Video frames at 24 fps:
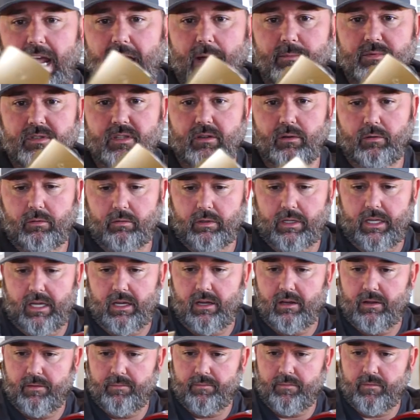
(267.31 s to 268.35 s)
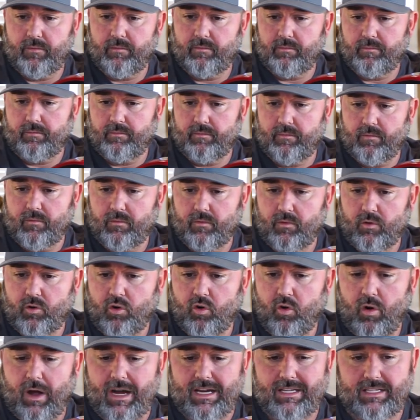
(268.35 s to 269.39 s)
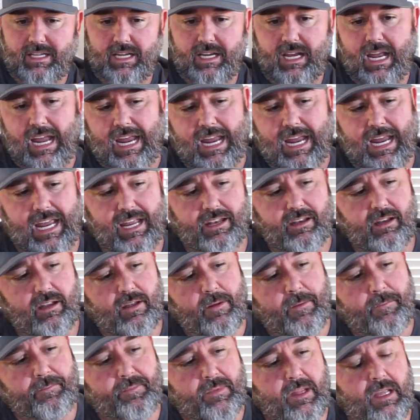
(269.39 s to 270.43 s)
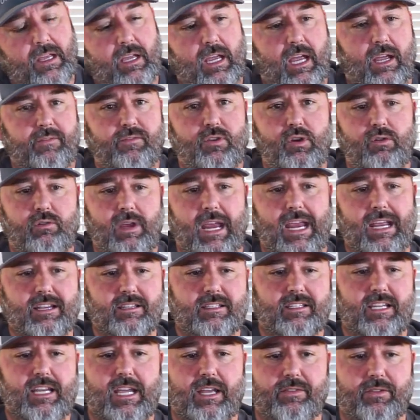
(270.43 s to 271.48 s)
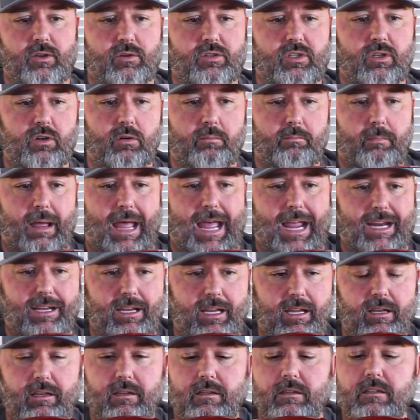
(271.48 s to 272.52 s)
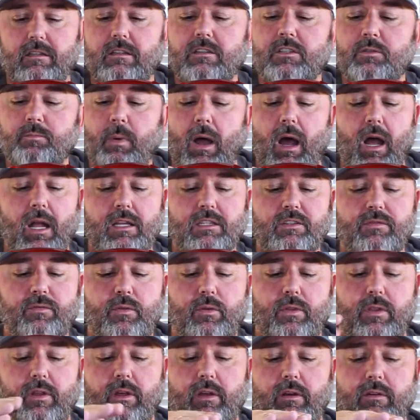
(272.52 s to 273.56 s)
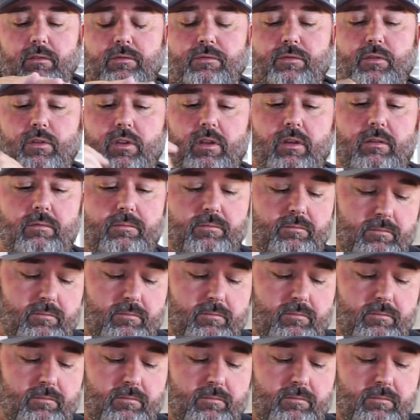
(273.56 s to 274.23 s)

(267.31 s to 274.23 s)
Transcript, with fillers: absolutely crazy. And if you can't see it, there's a little magnet spots for the for the